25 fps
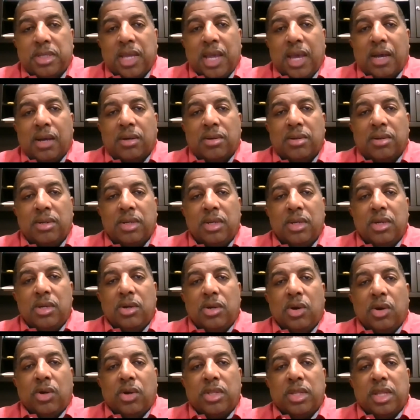down
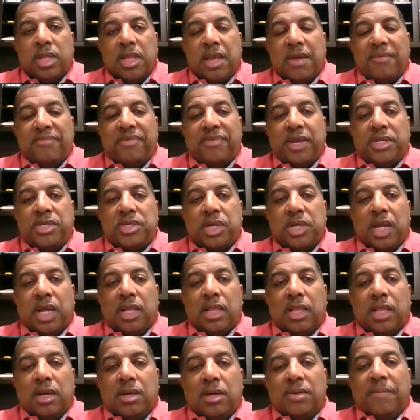on an
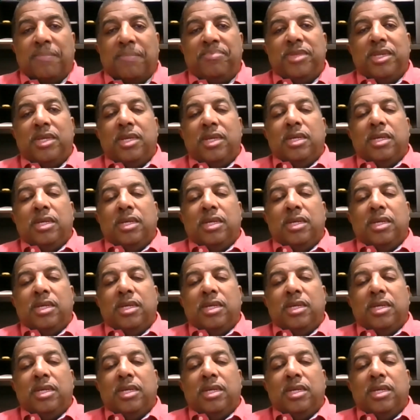FHA loan.